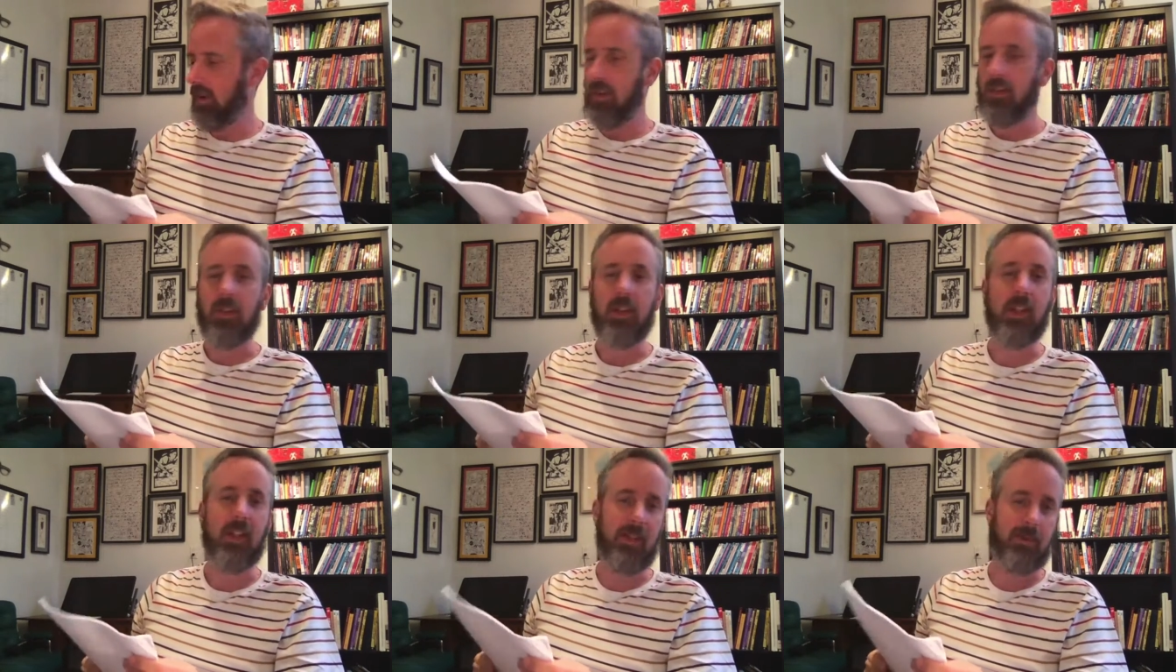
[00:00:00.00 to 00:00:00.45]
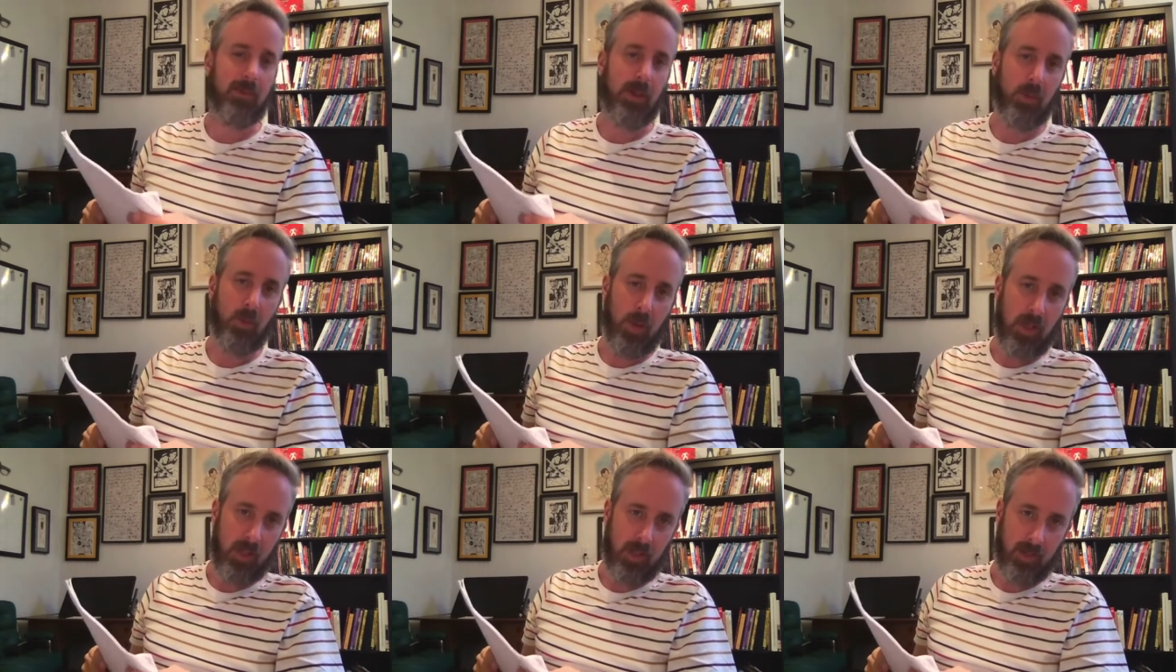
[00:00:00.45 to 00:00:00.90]
They get in my
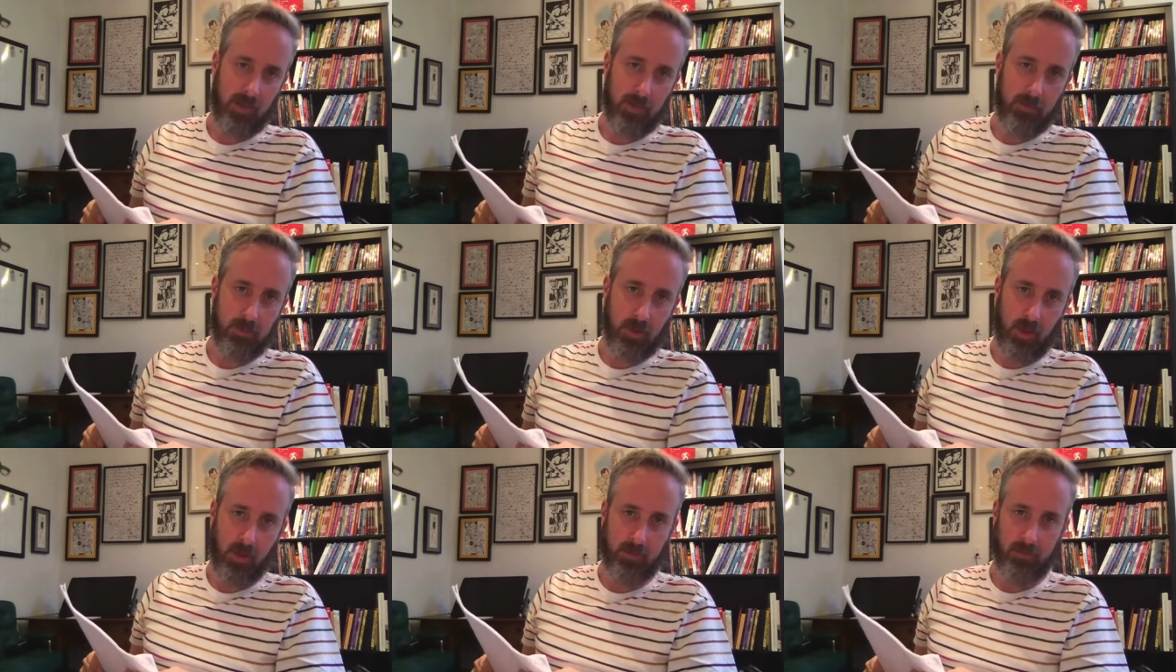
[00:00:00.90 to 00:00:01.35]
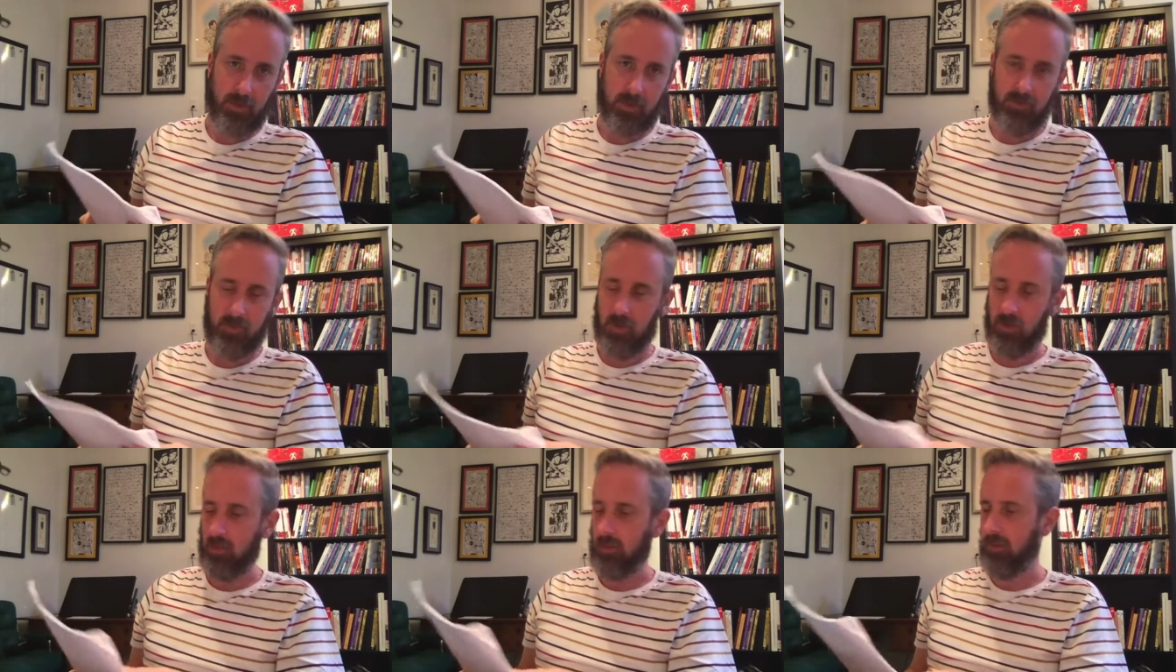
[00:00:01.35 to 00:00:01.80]
way, they block my
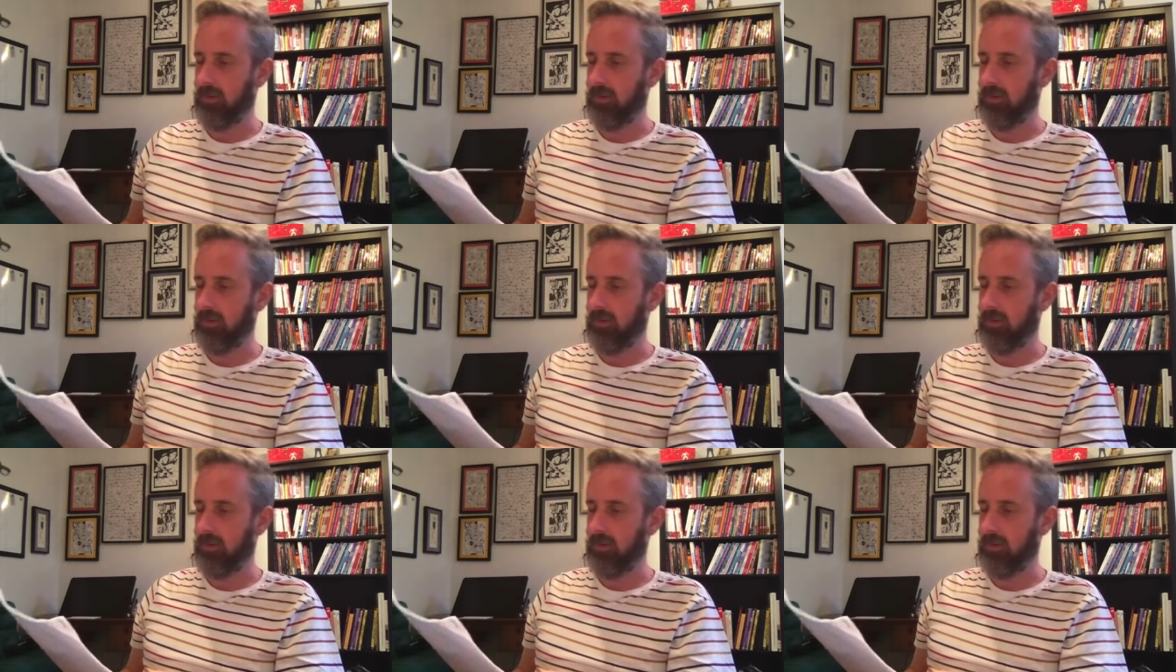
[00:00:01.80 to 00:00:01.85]
view,